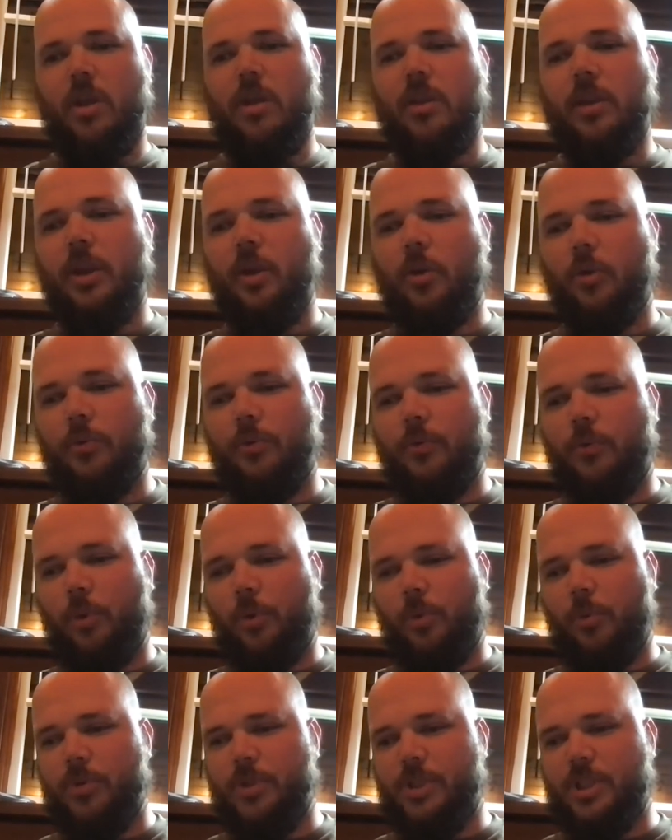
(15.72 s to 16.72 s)
The old
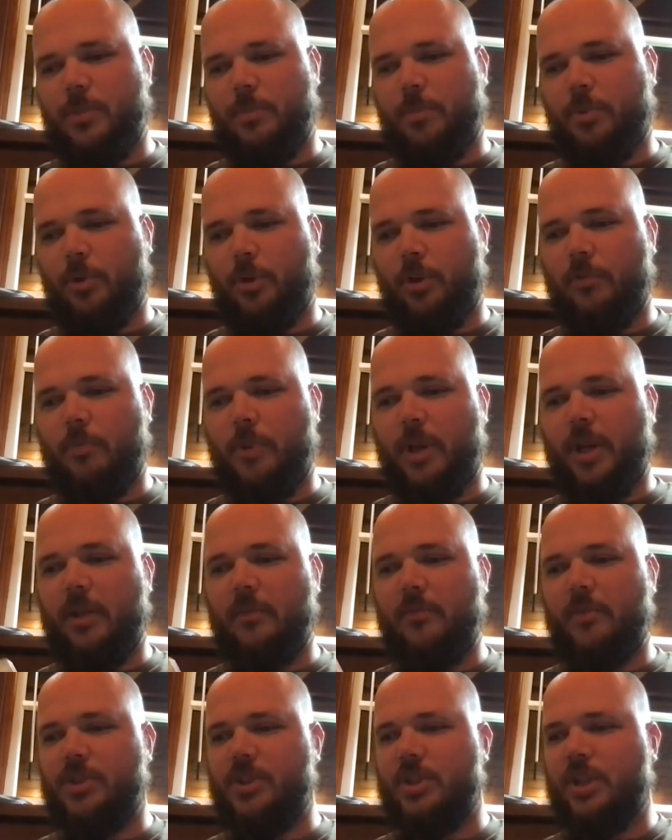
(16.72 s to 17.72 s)
fort was typical of many
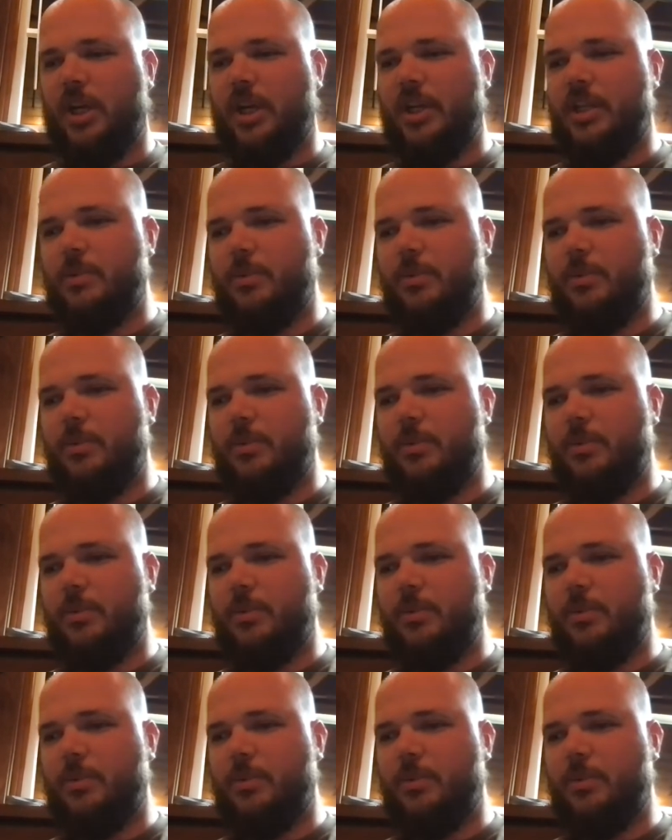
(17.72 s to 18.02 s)
of its kind